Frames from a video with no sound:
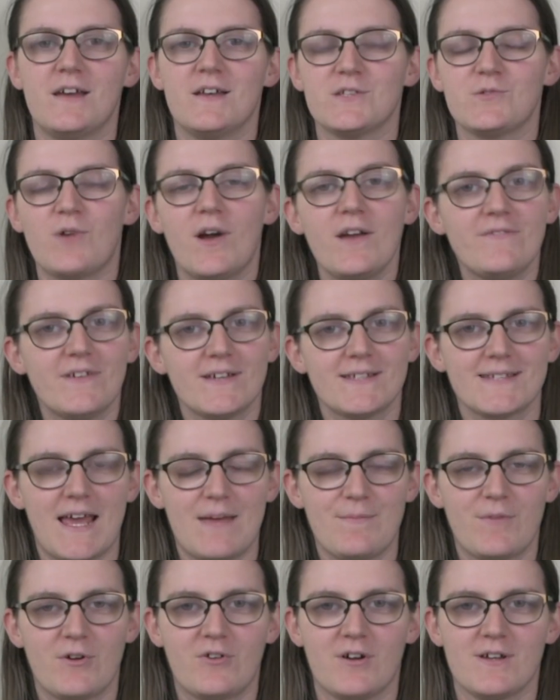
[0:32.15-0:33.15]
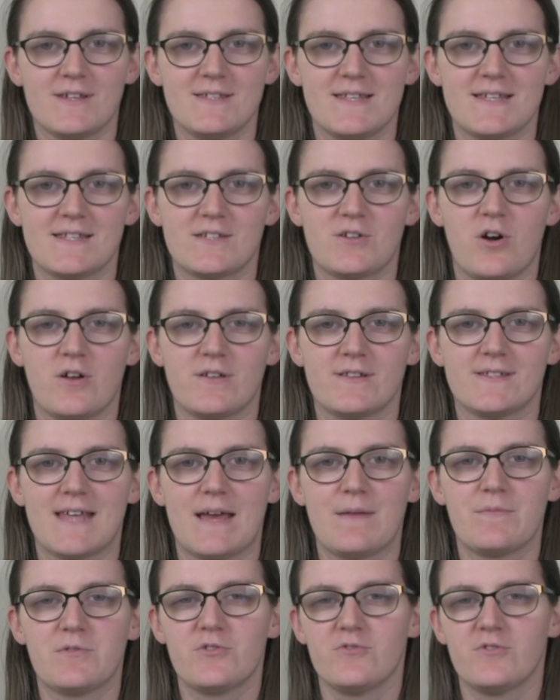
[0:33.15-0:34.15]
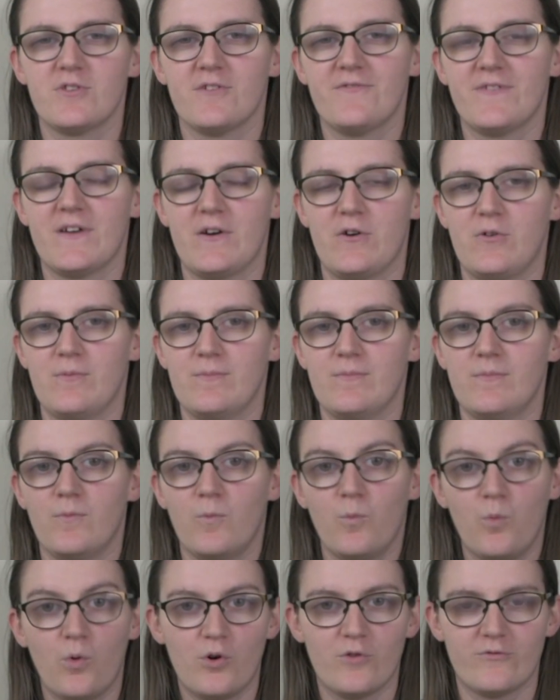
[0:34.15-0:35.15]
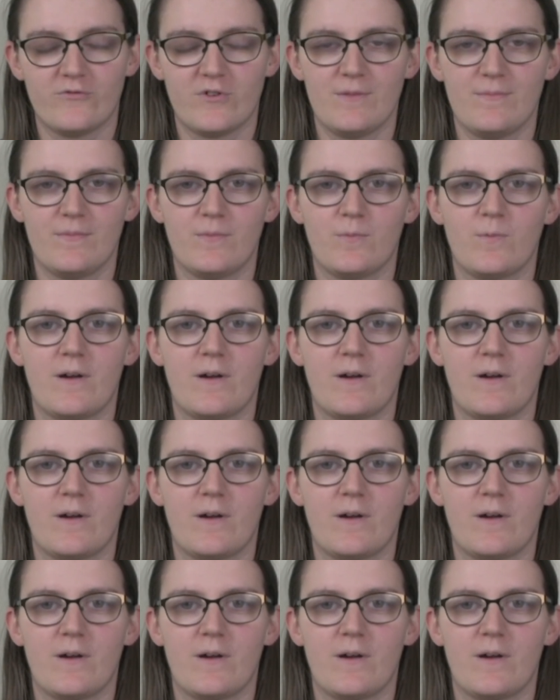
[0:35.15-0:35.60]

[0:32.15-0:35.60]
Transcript: So I first came across this concept through the film War Room,